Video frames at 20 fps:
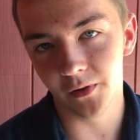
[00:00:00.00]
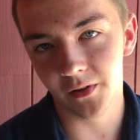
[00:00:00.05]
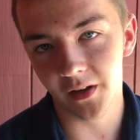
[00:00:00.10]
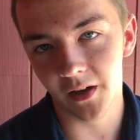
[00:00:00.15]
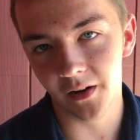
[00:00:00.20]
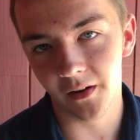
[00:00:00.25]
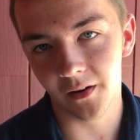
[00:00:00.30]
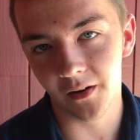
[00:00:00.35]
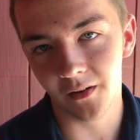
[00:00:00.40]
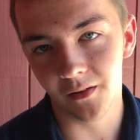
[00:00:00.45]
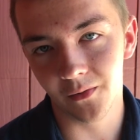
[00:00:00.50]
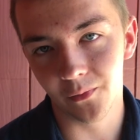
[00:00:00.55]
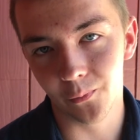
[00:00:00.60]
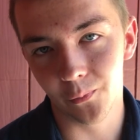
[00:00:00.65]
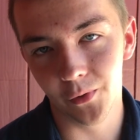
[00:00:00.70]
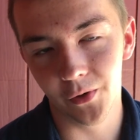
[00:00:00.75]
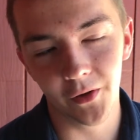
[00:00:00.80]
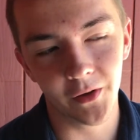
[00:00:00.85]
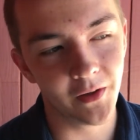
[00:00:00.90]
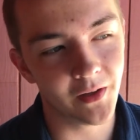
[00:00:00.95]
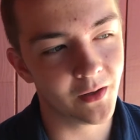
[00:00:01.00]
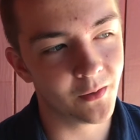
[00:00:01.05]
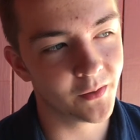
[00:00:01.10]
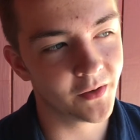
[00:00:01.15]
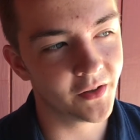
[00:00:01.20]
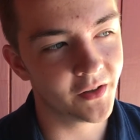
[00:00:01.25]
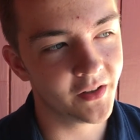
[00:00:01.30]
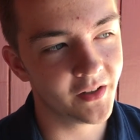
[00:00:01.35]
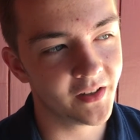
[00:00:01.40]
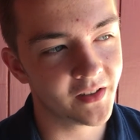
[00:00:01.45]
getting
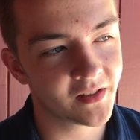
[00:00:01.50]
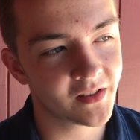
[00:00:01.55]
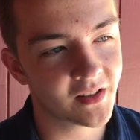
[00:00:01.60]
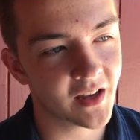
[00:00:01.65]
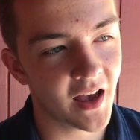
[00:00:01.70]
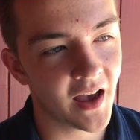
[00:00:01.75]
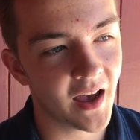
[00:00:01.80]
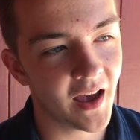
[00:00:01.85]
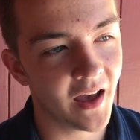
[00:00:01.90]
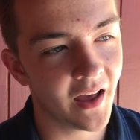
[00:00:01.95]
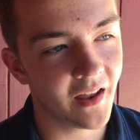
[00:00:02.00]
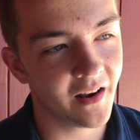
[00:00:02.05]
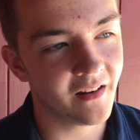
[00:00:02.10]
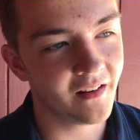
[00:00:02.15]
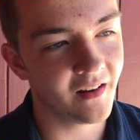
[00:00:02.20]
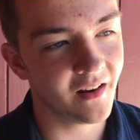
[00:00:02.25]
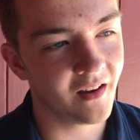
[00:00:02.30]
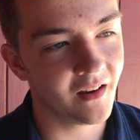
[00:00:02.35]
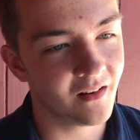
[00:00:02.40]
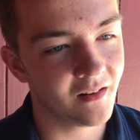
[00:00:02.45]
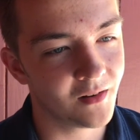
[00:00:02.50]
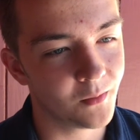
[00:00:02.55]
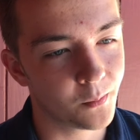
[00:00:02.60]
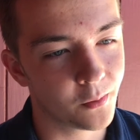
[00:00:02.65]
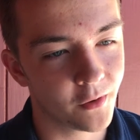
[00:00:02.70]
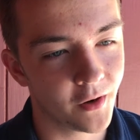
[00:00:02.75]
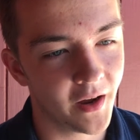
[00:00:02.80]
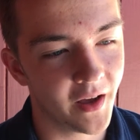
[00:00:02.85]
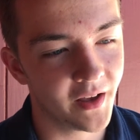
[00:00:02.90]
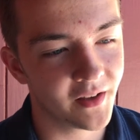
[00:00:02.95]
really sad and
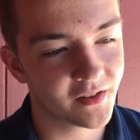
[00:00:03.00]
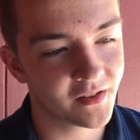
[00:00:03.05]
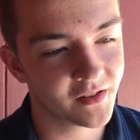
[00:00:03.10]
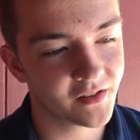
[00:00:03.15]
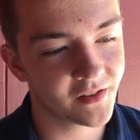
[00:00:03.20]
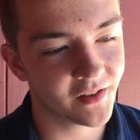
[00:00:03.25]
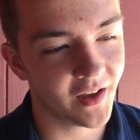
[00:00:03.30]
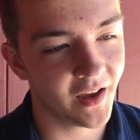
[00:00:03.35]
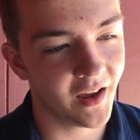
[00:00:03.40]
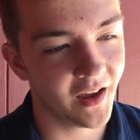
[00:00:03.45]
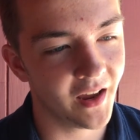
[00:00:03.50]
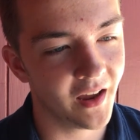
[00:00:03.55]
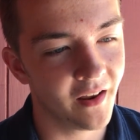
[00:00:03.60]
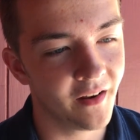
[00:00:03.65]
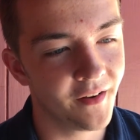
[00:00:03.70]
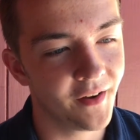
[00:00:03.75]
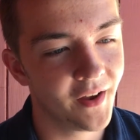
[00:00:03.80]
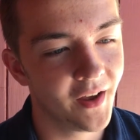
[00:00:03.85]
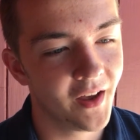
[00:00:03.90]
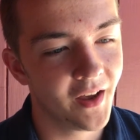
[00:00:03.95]
depressed and